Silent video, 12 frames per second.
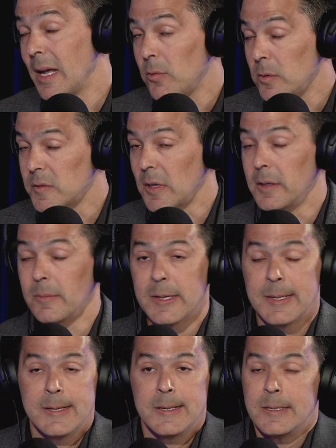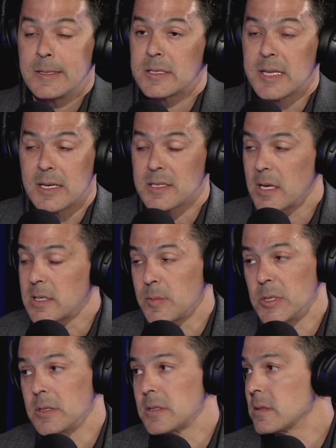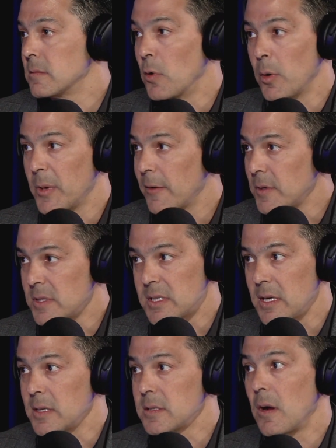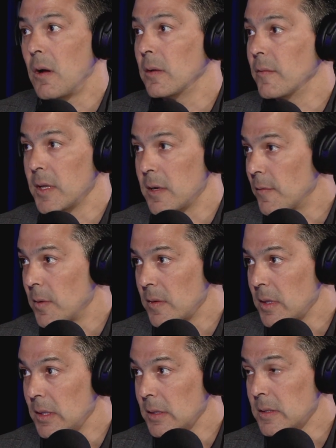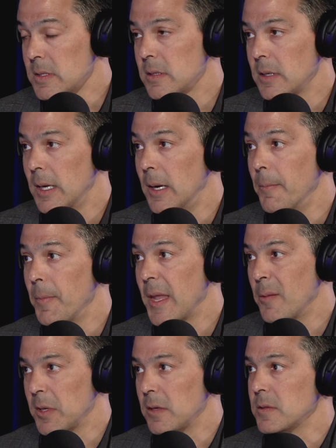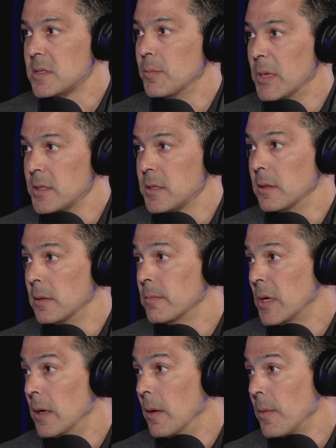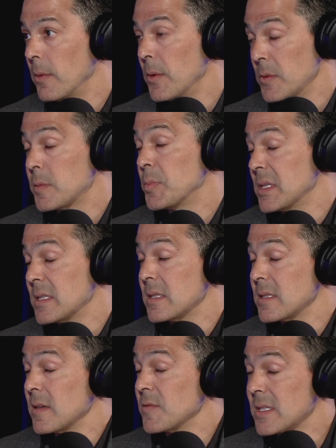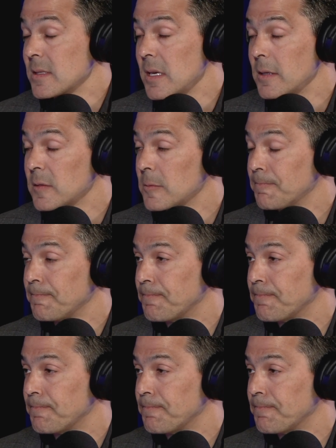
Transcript: levels on state assessments, norm reference tests, all of the different things um, that we use to measure uh, those pieces of success.